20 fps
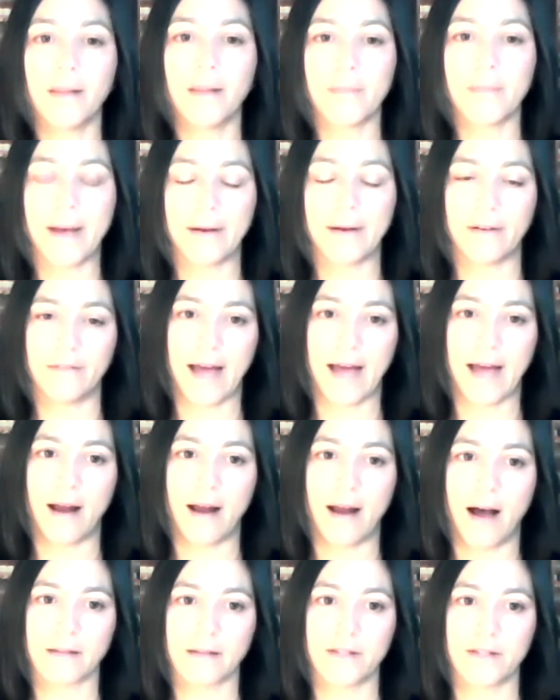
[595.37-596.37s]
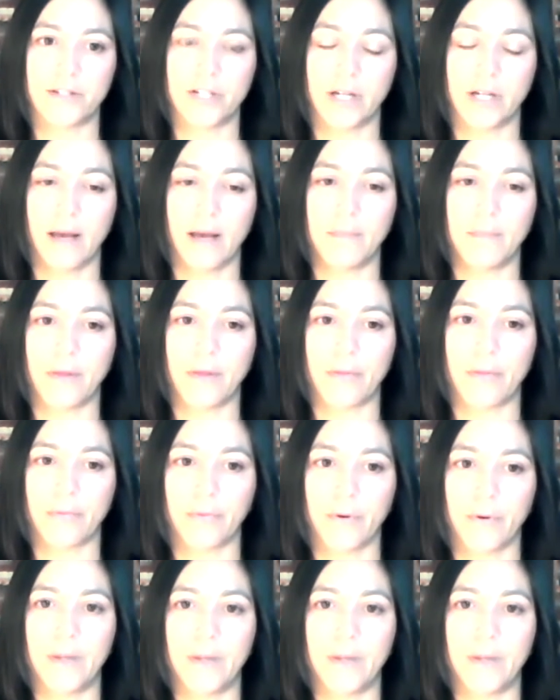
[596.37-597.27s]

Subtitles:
amount of that oxygen coming through,